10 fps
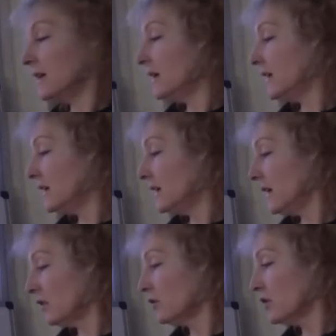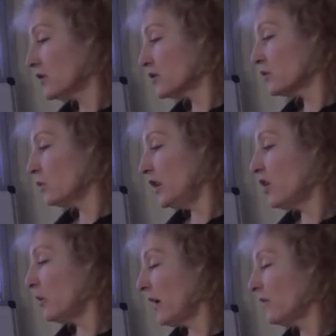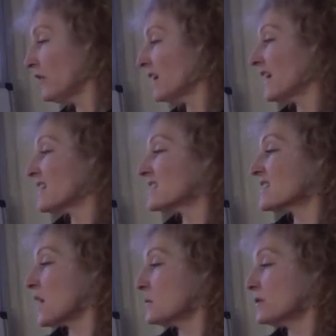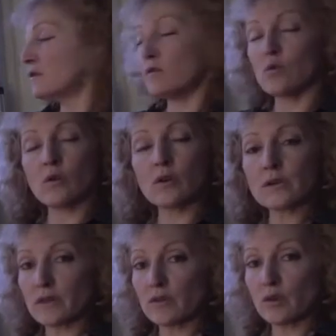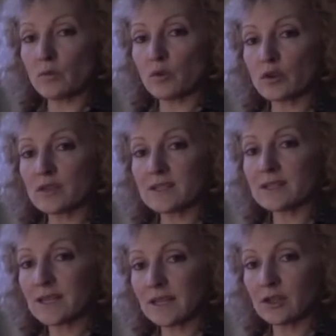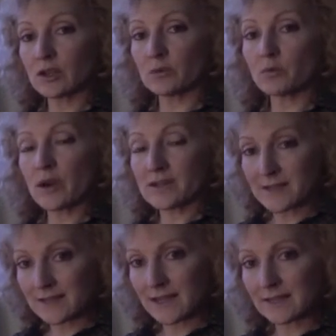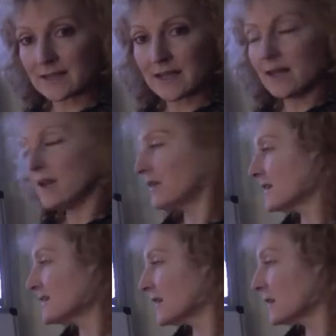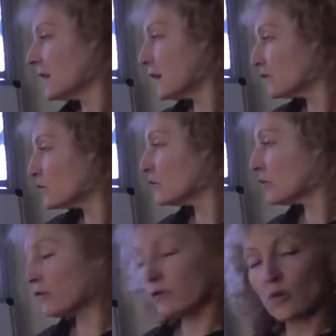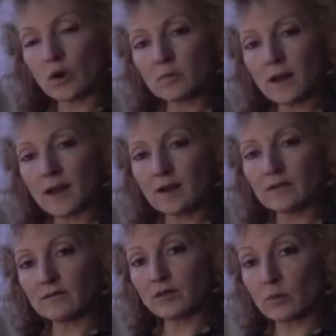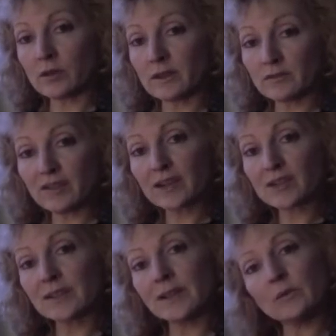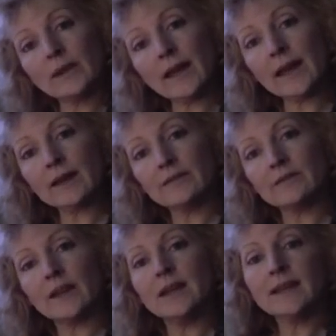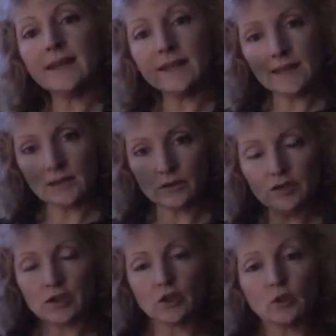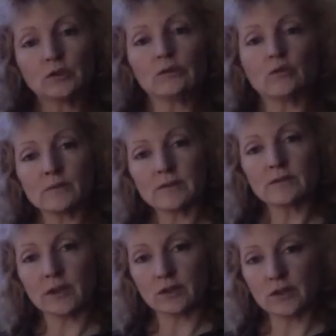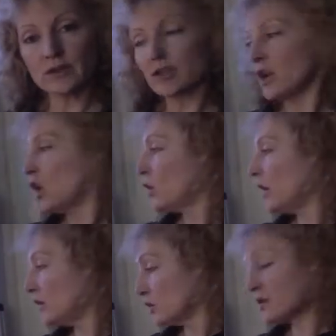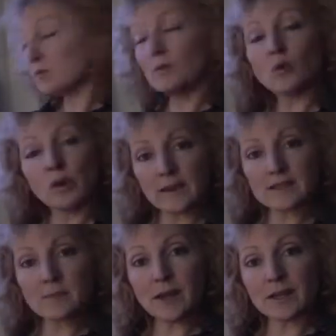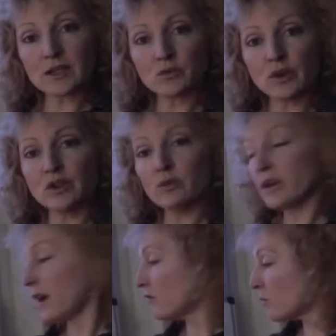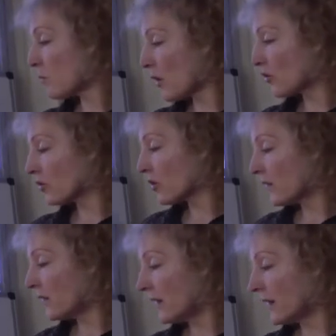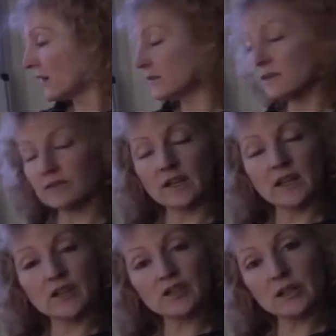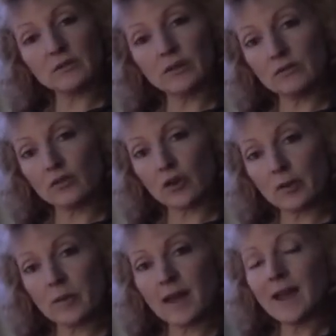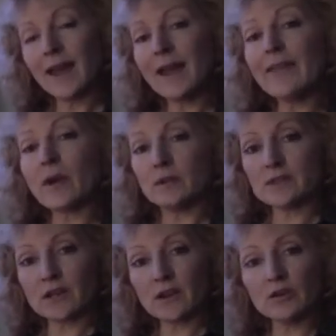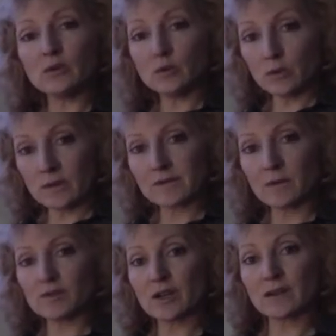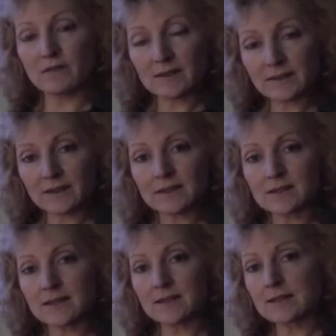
In English, we don't have that except for the third person singular present tense. That's the leftover form of verbal inflection that we have in English. In older forms of English, it used to be more like Spanish, where you would have a marker at the end of each and every verb, and that would tell you who the subject of the sentence is.